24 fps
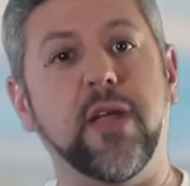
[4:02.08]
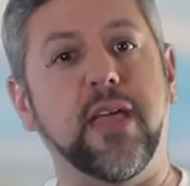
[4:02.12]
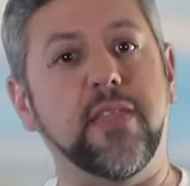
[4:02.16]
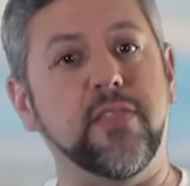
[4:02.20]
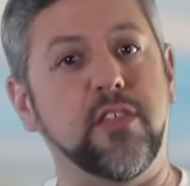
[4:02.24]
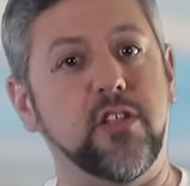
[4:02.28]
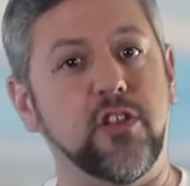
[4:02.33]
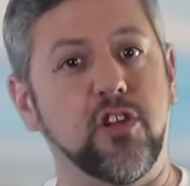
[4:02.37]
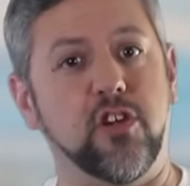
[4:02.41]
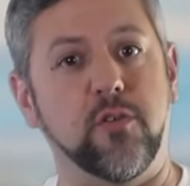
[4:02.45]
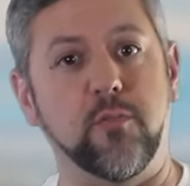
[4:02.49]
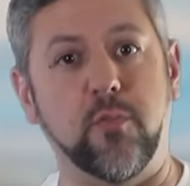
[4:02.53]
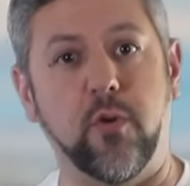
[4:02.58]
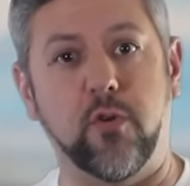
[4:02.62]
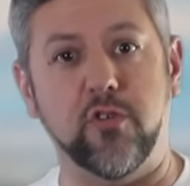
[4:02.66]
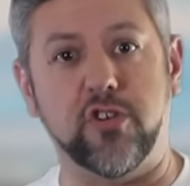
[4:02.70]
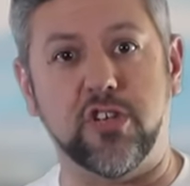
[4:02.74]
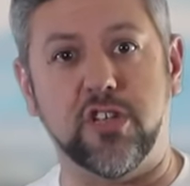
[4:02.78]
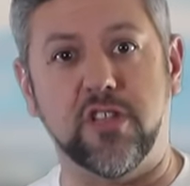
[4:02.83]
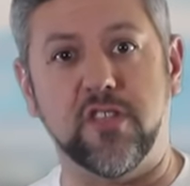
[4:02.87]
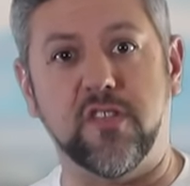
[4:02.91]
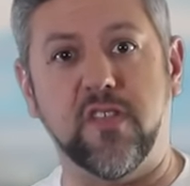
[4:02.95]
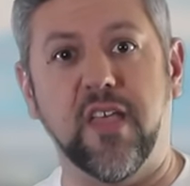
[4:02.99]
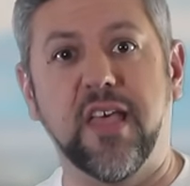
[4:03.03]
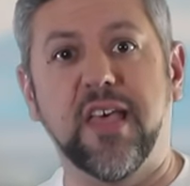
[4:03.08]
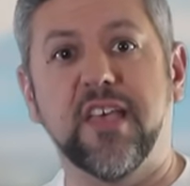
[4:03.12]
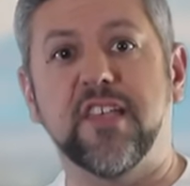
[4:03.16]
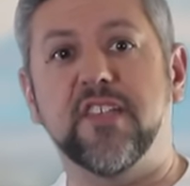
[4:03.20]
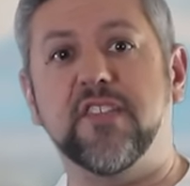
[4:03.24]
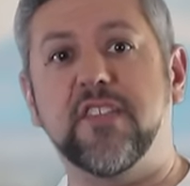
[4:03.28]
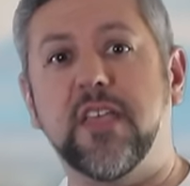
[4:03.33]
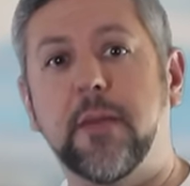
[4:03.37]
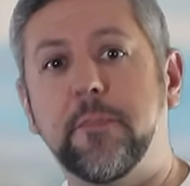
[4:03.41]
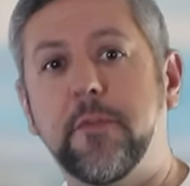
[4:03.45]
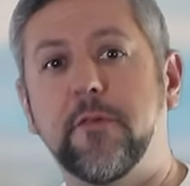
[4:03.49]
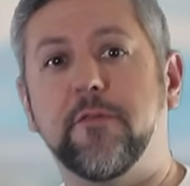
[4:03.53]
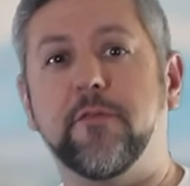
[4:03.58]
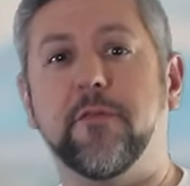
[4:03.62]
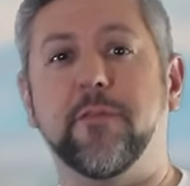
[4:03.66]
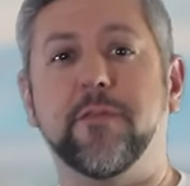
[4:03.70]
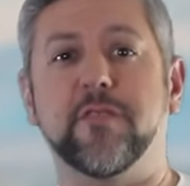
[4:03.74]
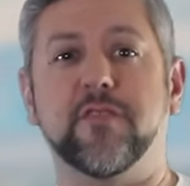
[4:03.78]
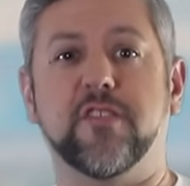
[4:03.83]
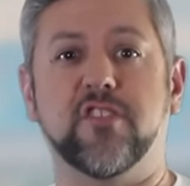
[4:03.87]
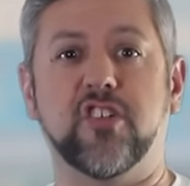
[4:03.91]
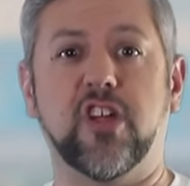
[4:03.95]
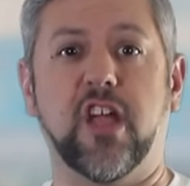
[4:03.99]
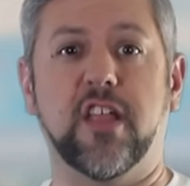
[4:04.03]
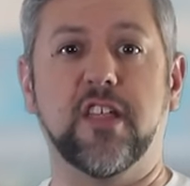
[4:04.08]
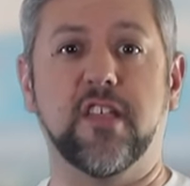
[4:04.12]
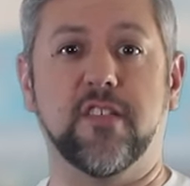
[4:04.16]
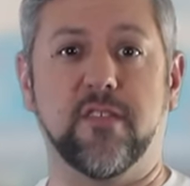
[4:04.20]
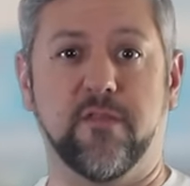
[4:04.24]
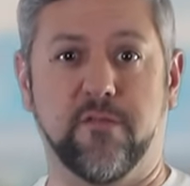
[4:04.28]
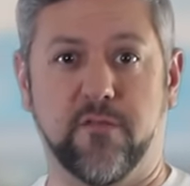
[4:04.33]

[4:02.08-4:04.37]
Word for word: and linear motions, stemming from its Chinese